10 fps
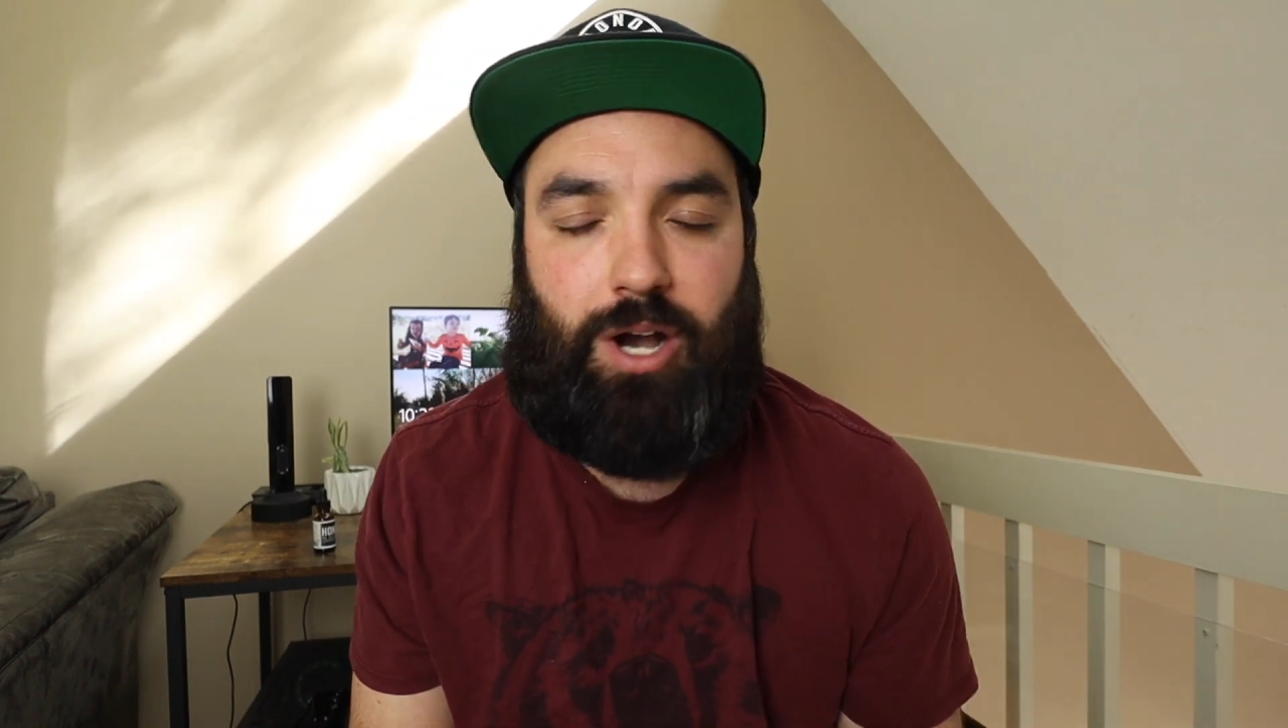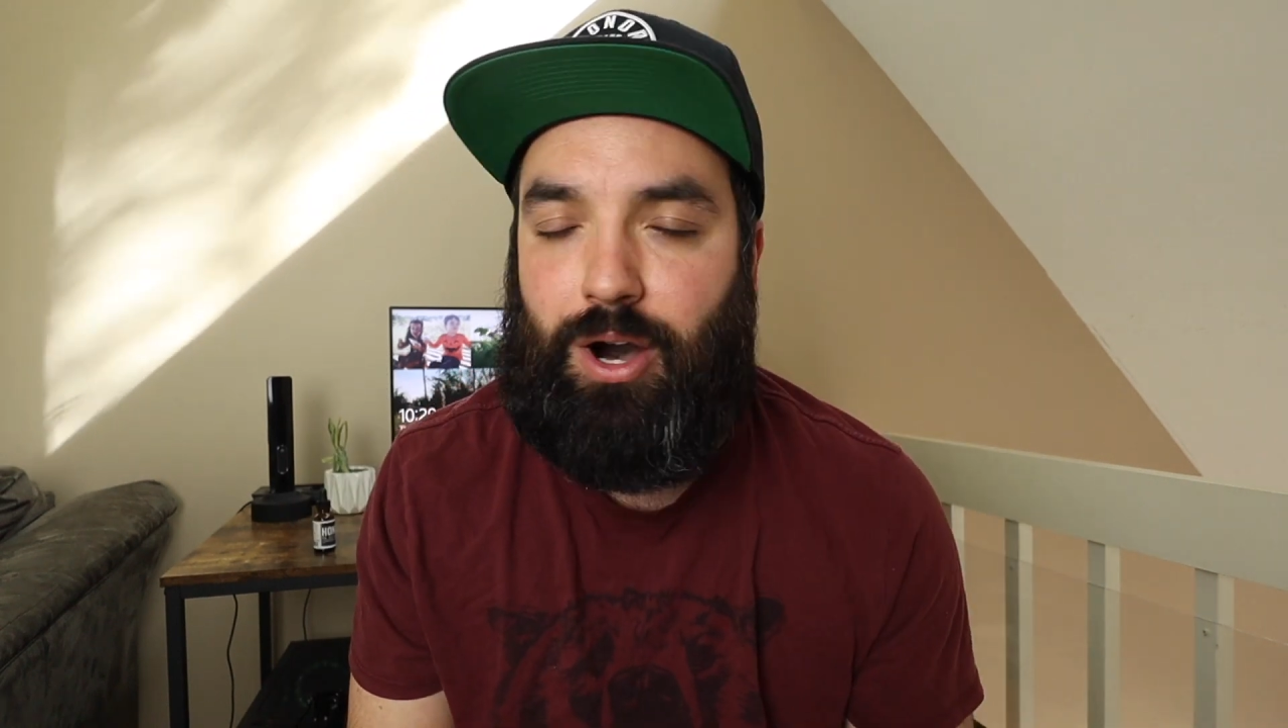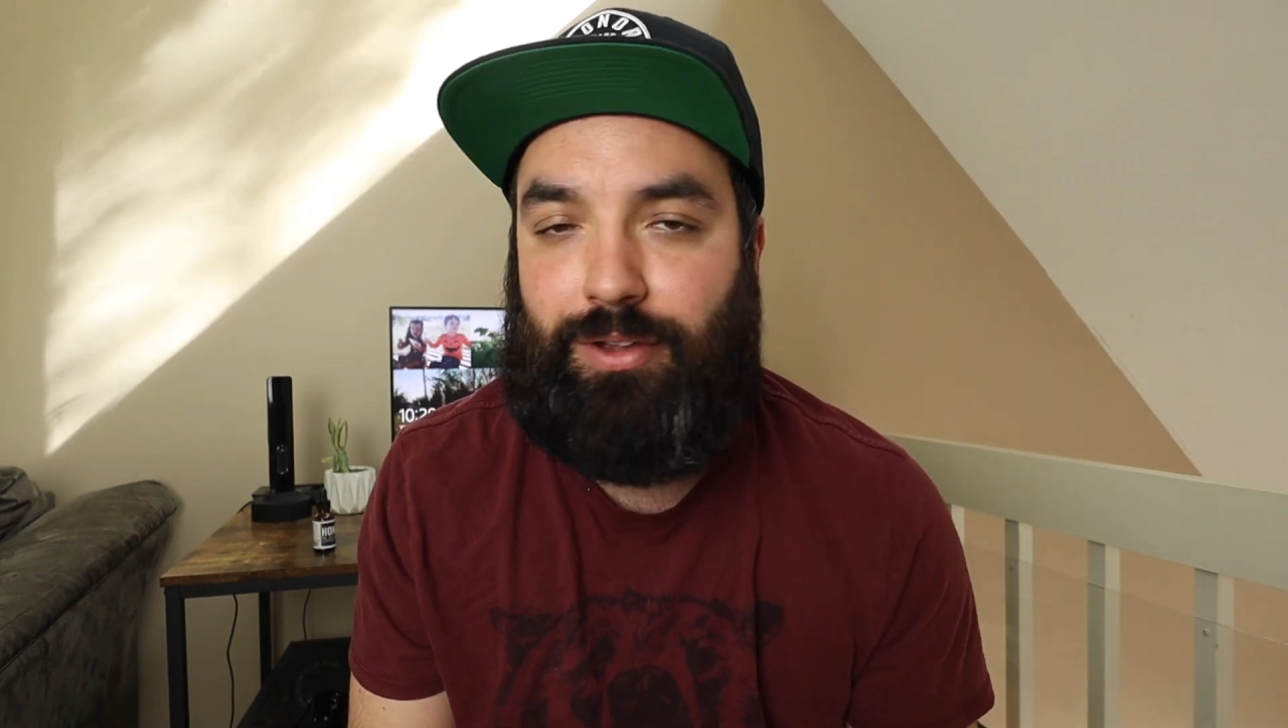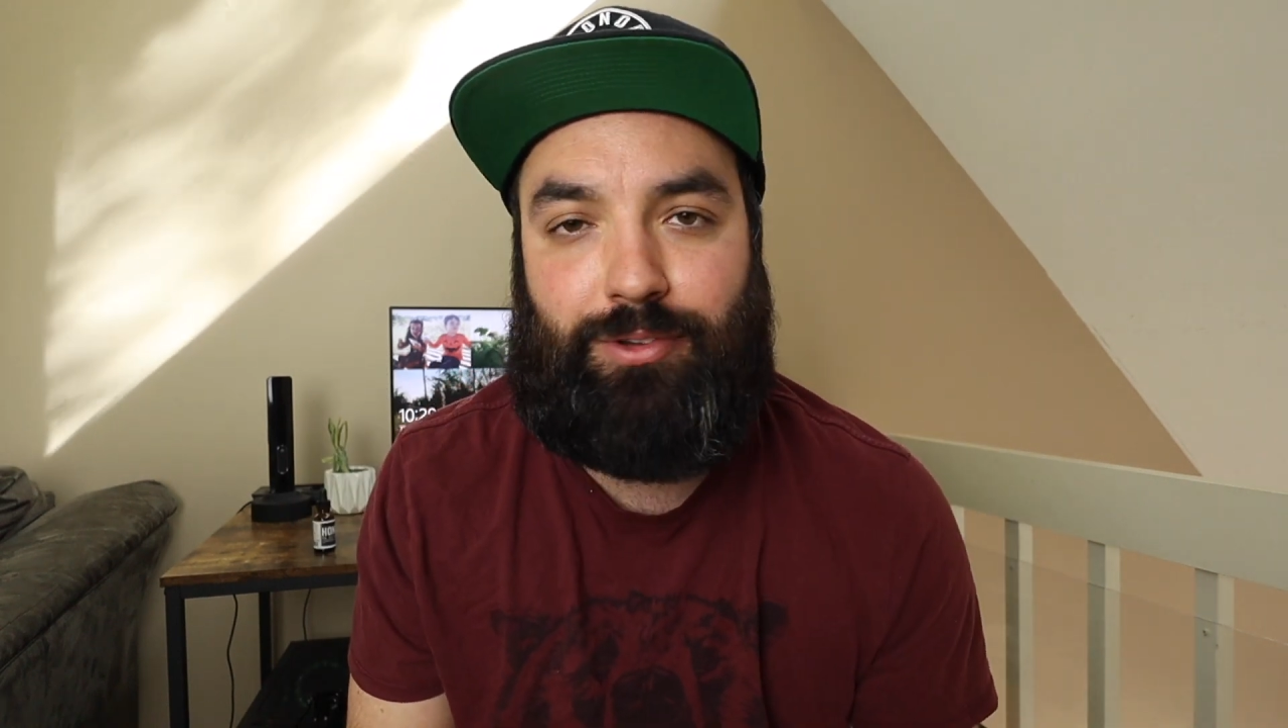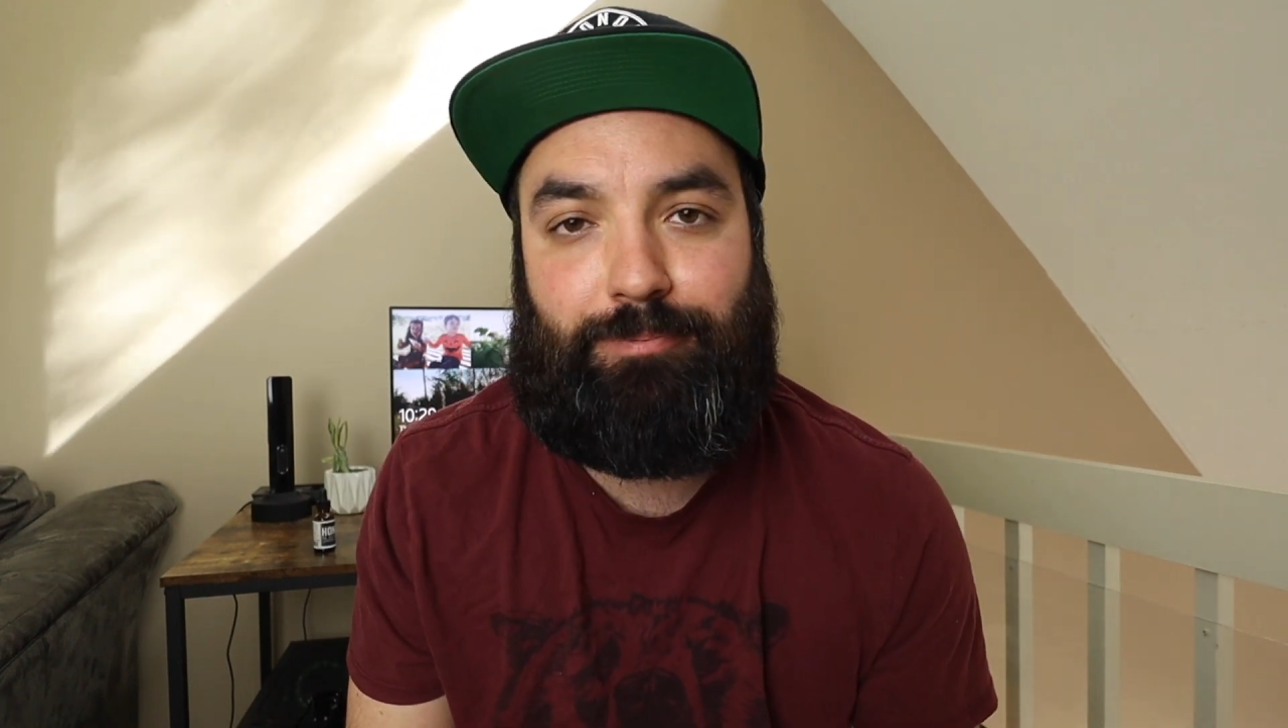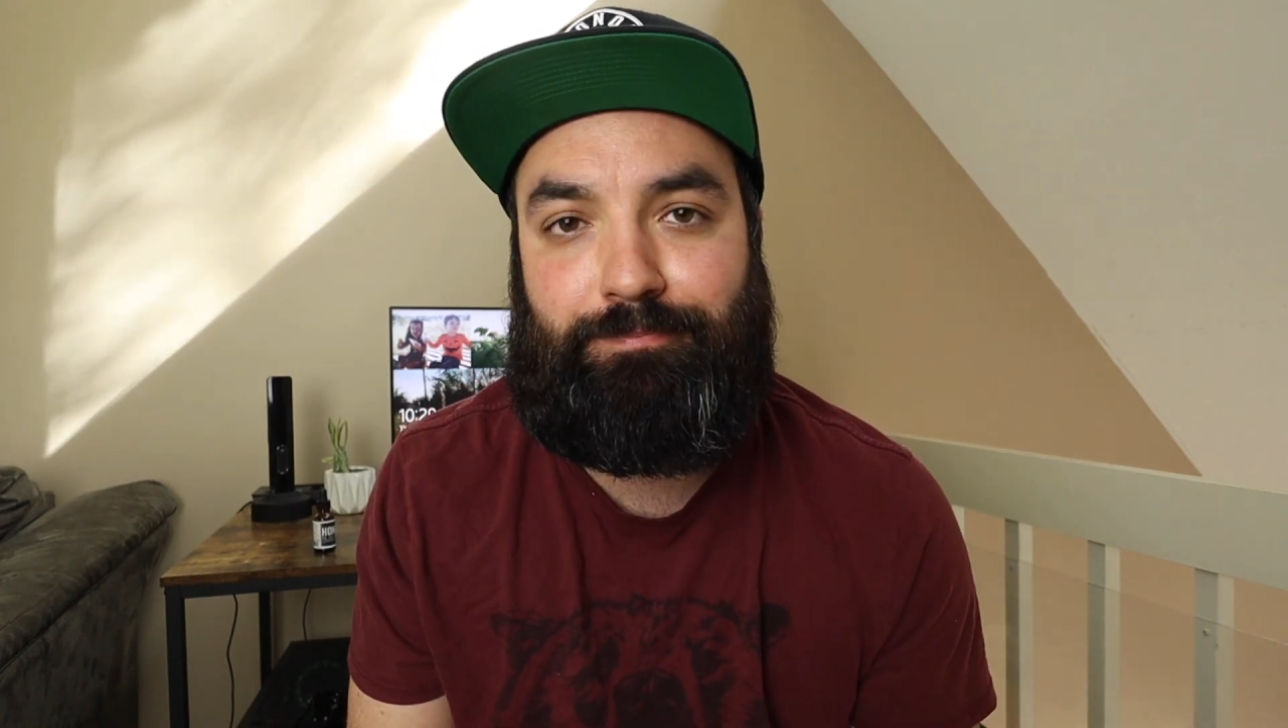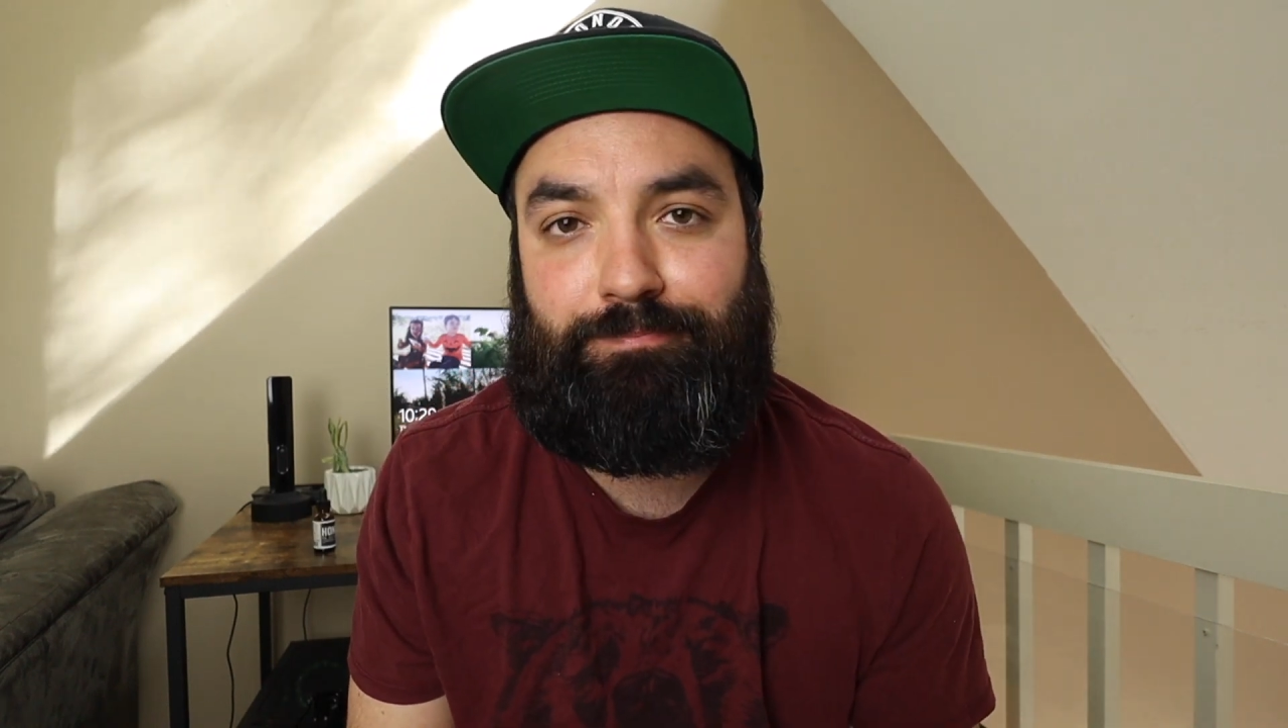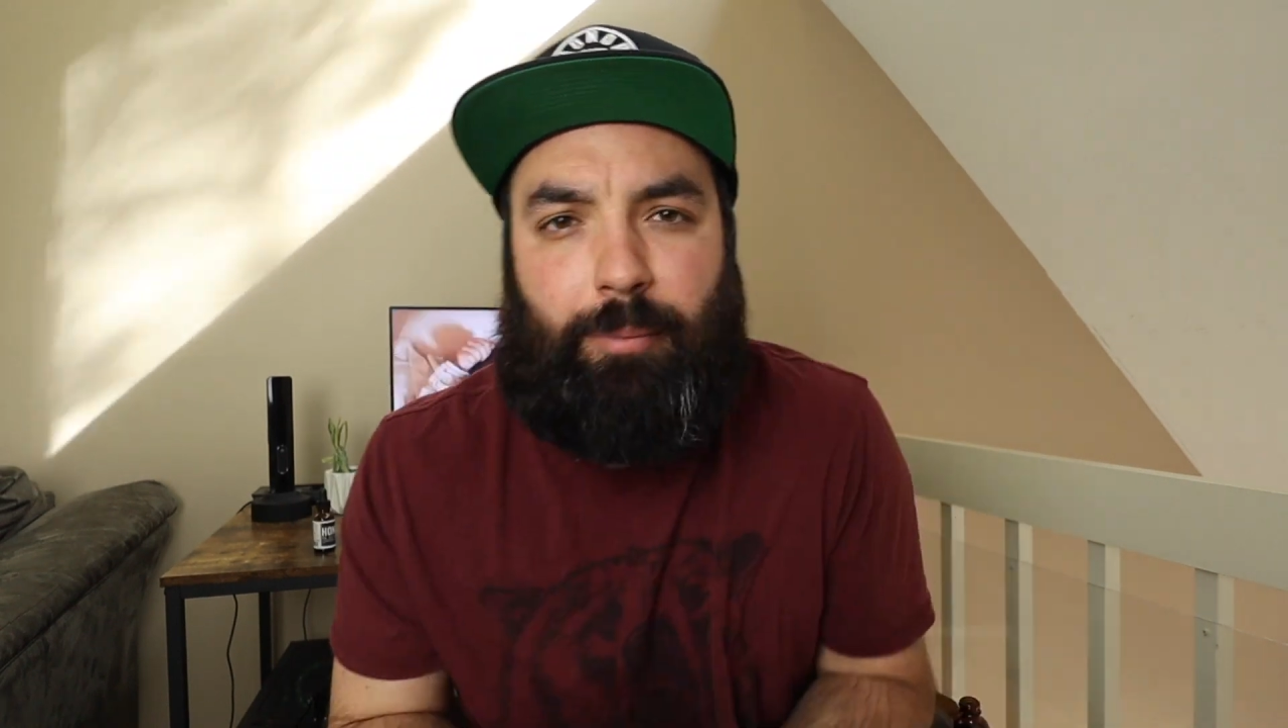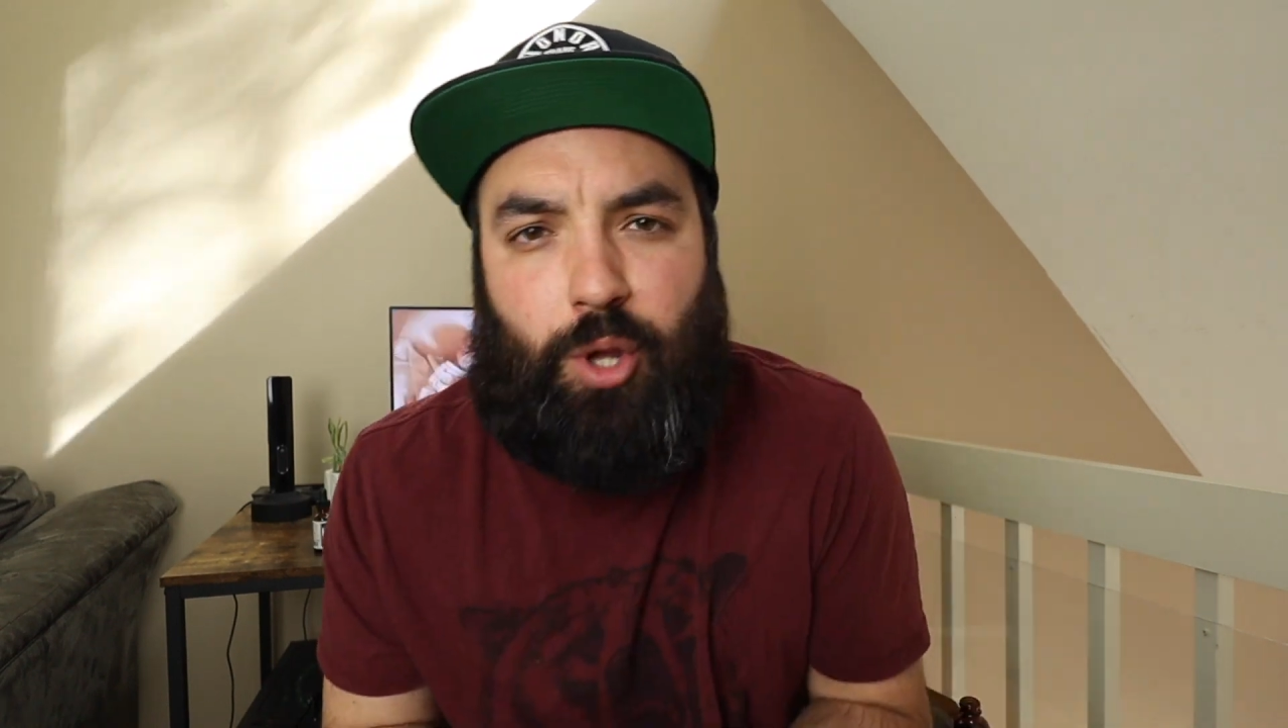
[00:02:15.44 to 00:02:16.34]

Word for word: Awesome. I'm